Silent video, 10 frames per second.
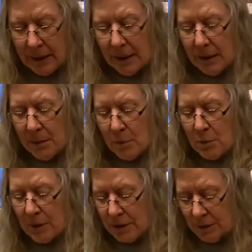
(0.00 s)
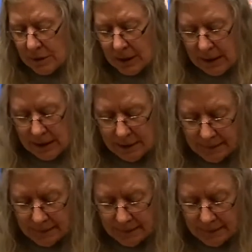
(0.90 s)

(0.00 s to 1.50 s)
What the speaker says: I'm going to take